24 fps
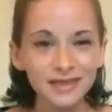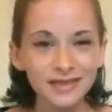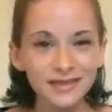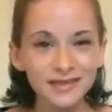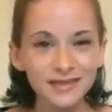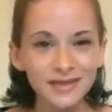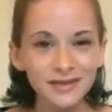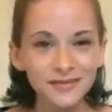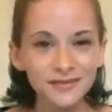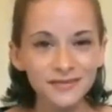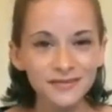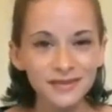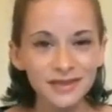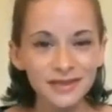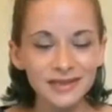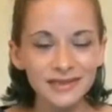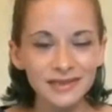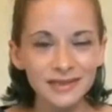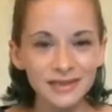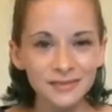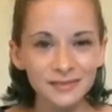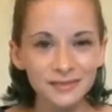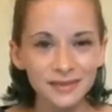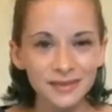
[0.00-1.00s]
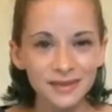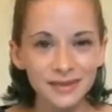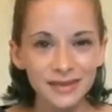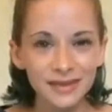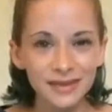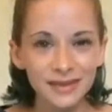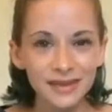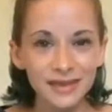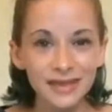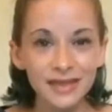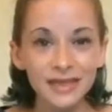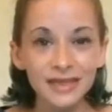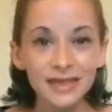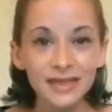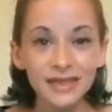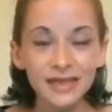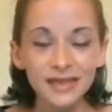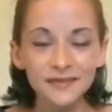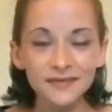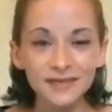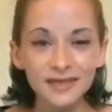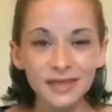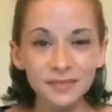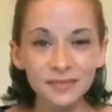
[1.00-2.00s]
So, for example, if
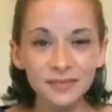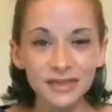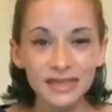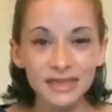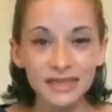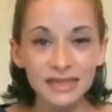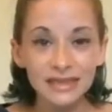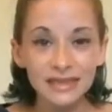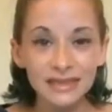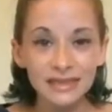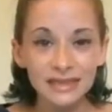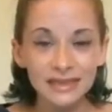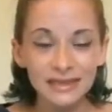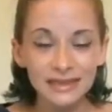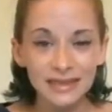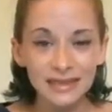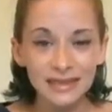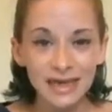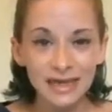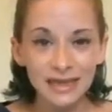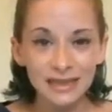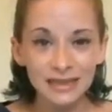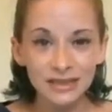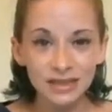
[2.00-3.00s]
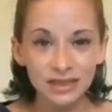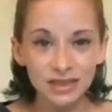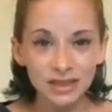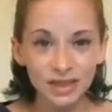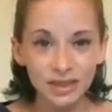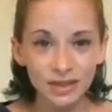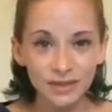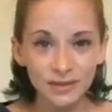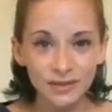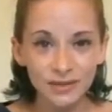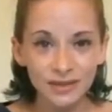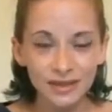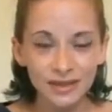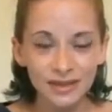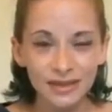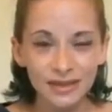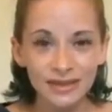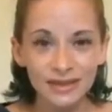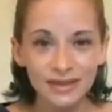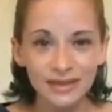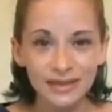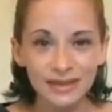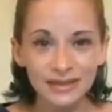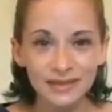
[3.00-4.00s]
somebody is in a talent show
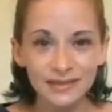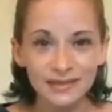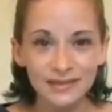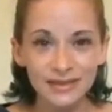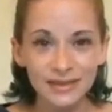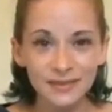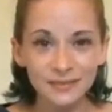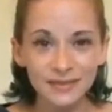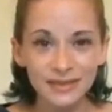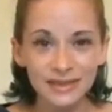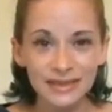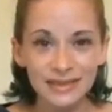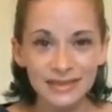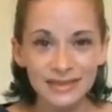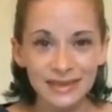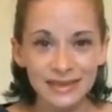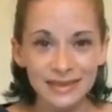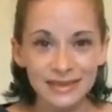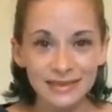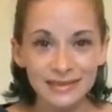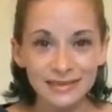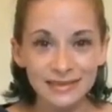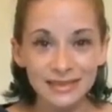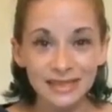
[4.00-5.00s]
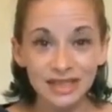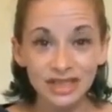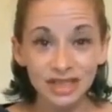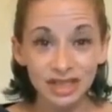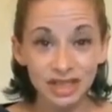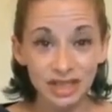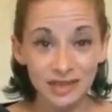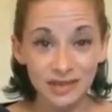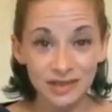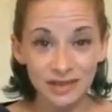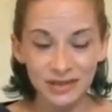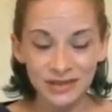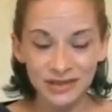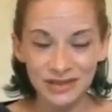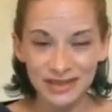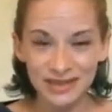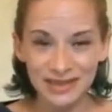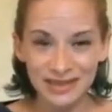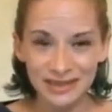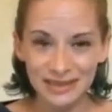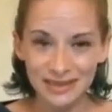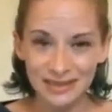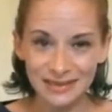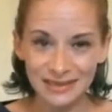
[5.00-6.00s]
and somebody says she's got
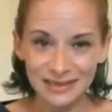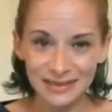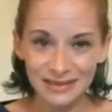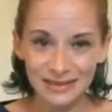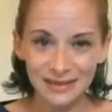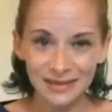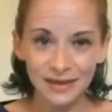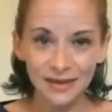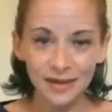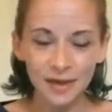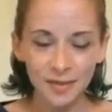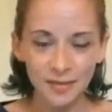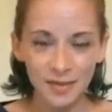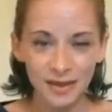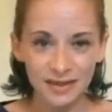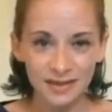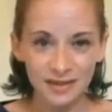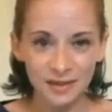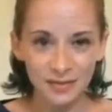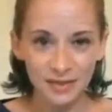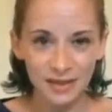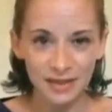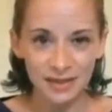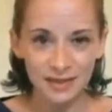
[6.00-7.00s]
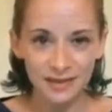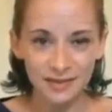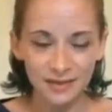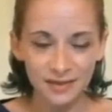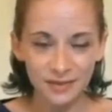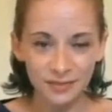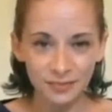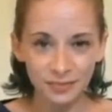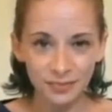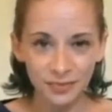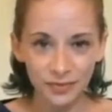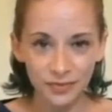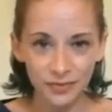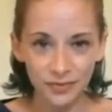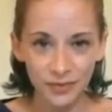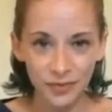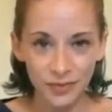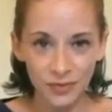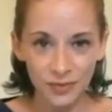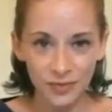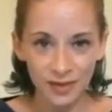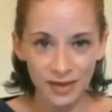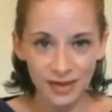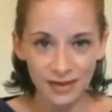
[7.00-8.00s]
it about a person
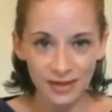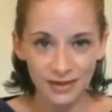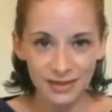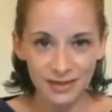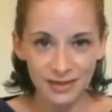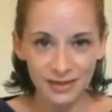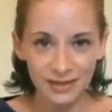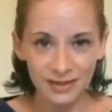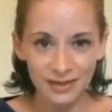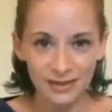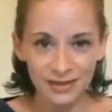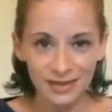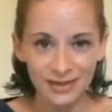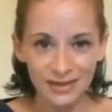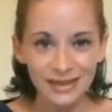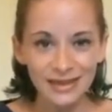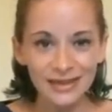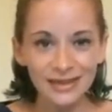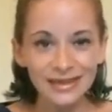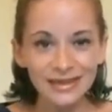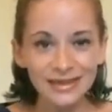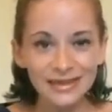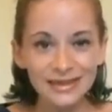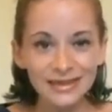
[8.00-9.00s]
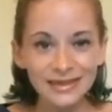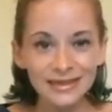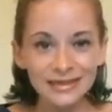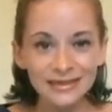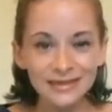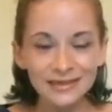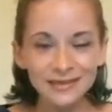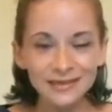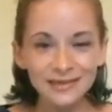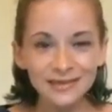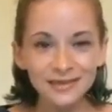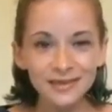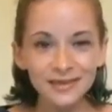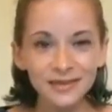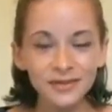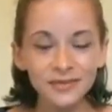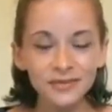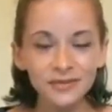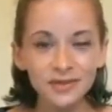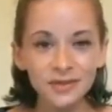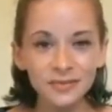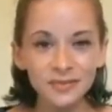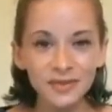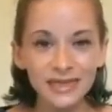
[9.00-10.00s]
performing, it
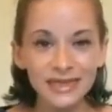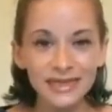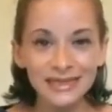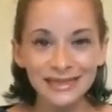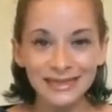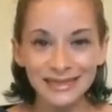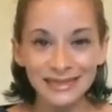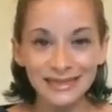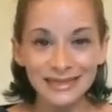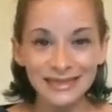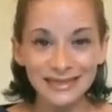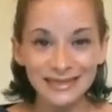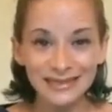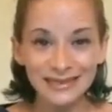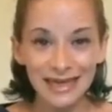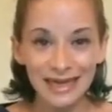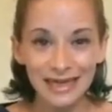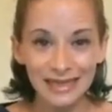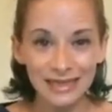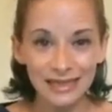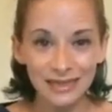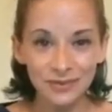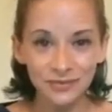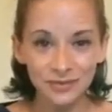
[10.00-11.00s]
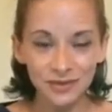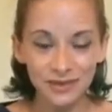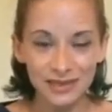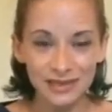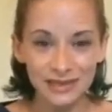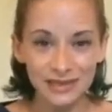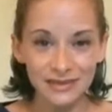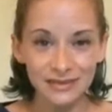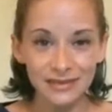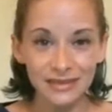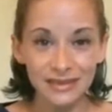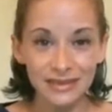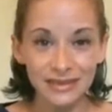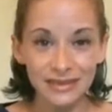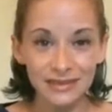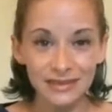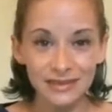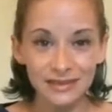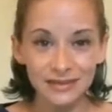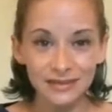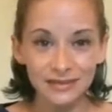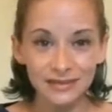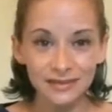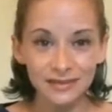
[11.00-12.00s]
would be exactly what is
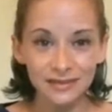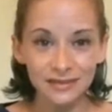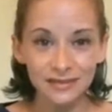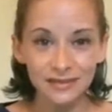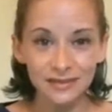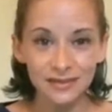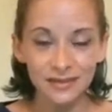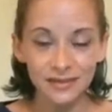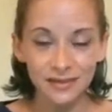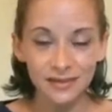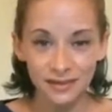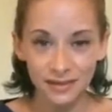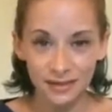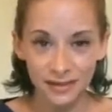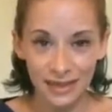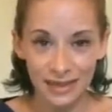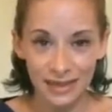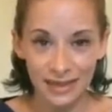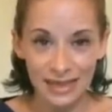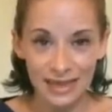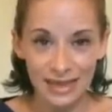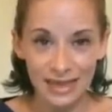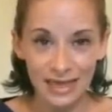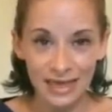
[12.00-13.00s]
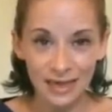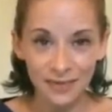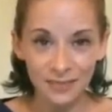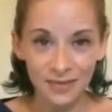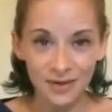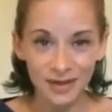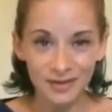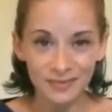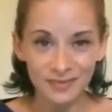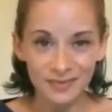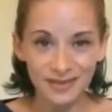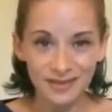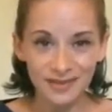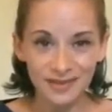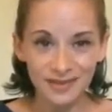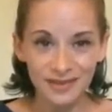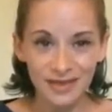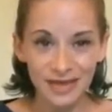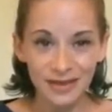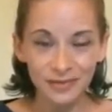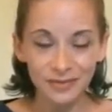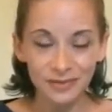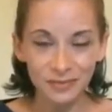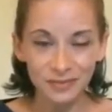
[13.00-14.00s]
needed. And in that moment,
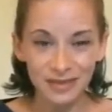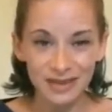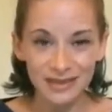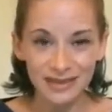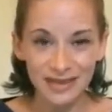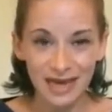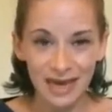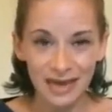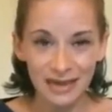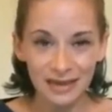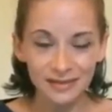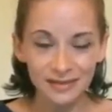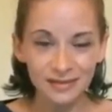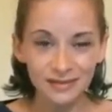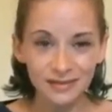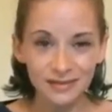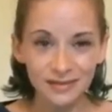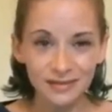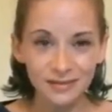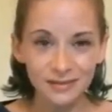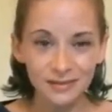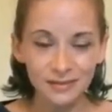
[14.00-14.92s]
that would be talent.